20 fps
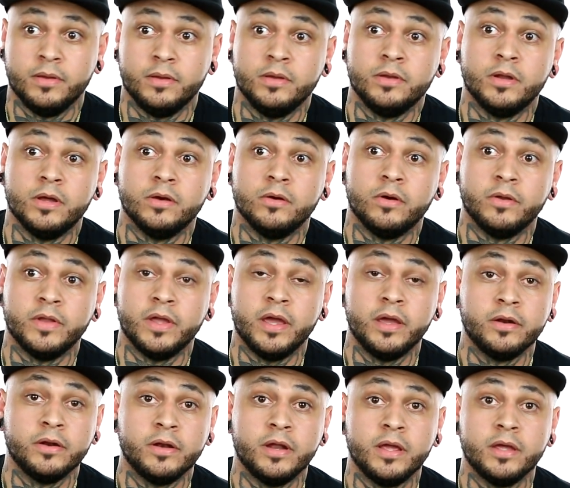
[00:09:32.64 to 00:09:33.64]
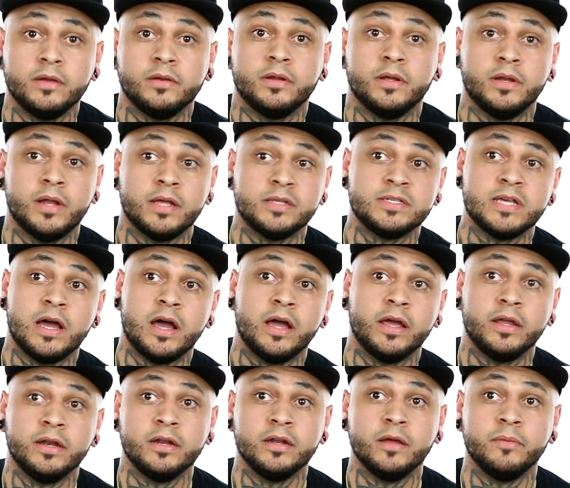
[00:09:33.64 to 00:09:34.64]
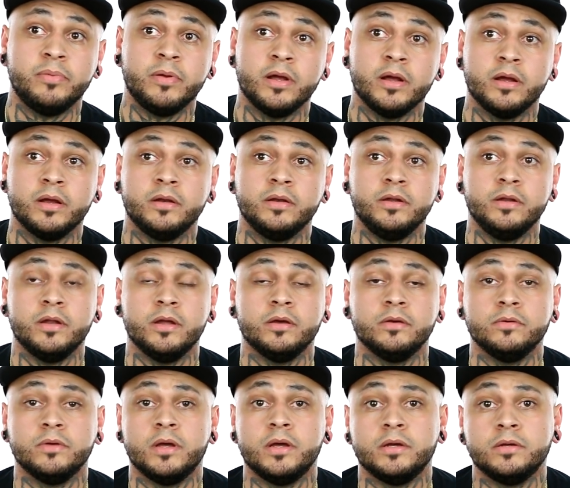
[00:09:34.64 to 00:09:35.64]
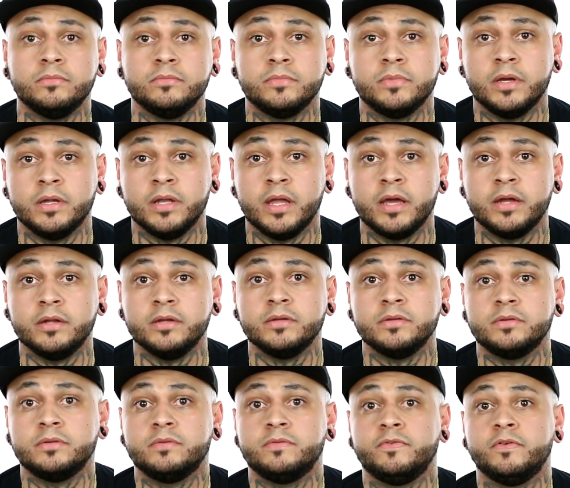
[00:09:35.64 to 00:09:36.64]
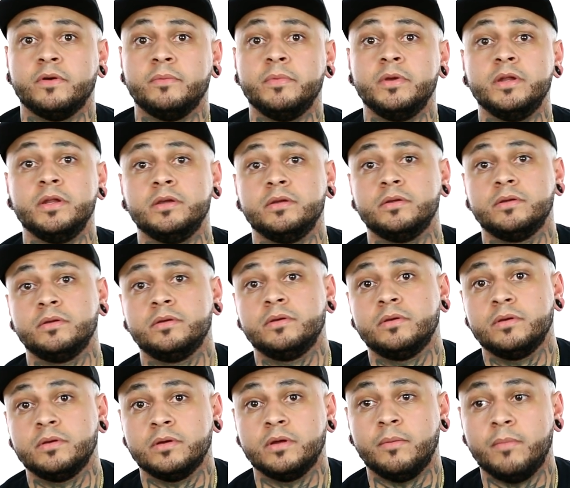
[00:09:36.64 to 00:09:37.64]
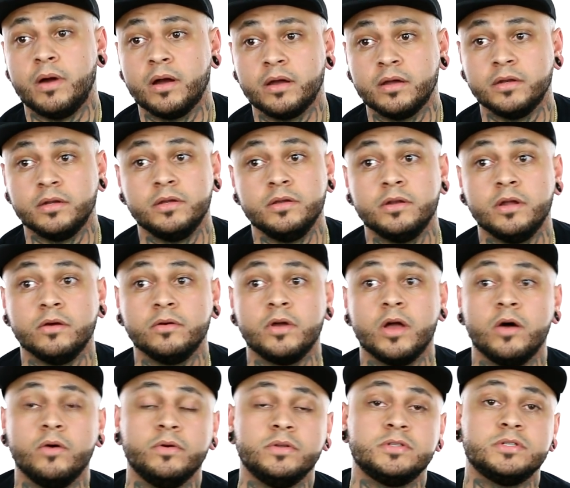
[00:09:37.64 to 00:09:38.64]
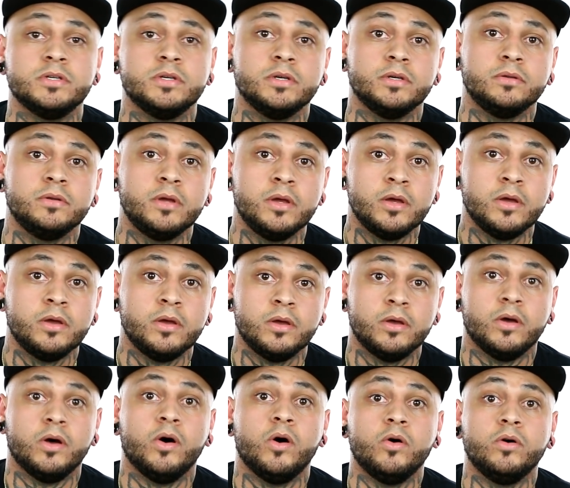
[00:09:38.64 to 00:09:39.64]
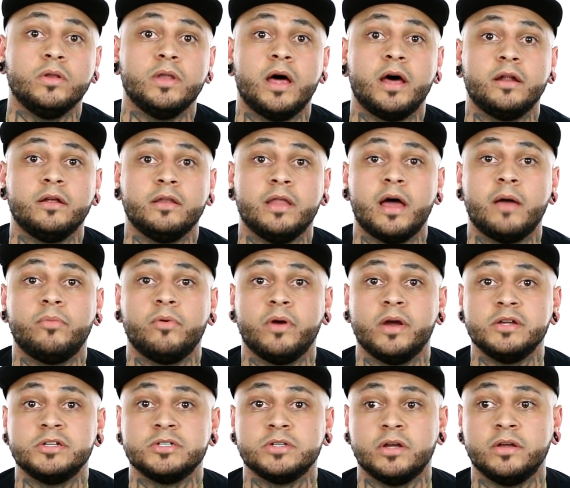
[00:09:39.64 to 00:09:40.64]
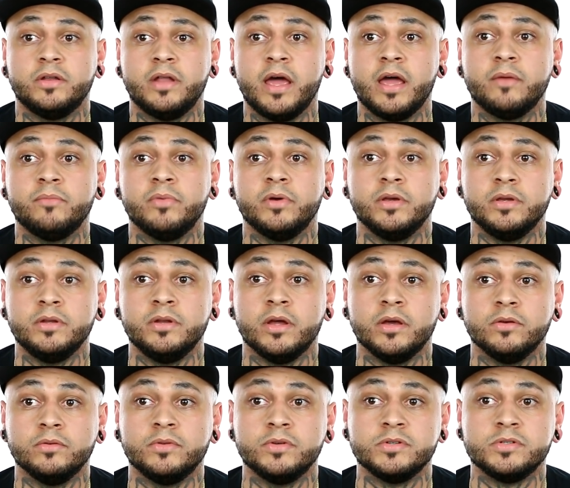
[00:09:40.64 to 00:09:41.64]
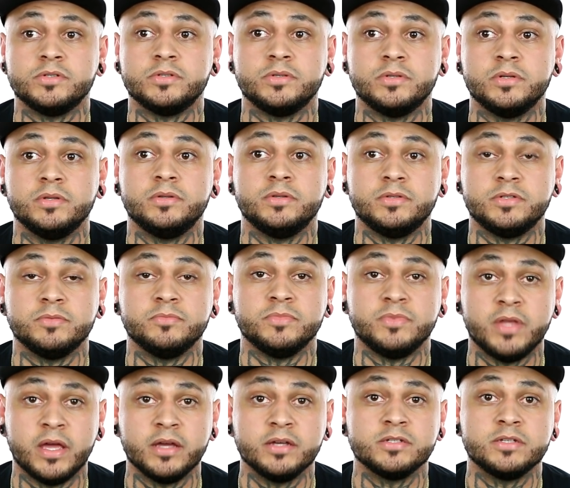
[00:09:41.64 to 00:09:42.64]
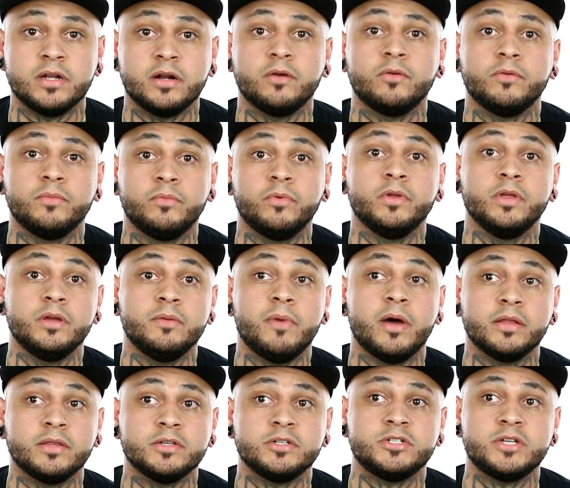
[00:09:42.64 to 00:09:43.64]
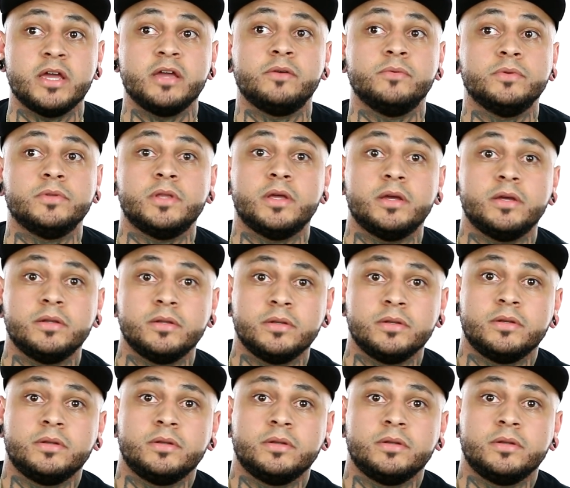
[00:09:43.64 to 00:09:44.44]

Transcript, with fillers: You know, on the internet, and that's how I ended up here in, you know, um, Atlanta for a meeting. I'm not gonna, you know, go into a whole lot of elaboration on that, but, you know, there's some things that are really about to shake with that.